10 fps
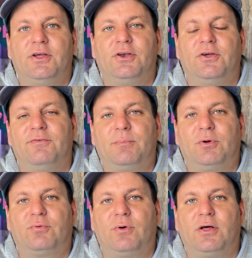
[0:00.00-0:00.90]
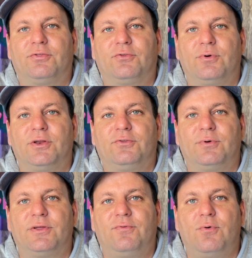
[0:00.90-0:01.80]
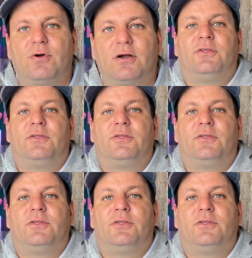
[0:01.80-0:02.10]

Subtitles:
November 12th, 2024.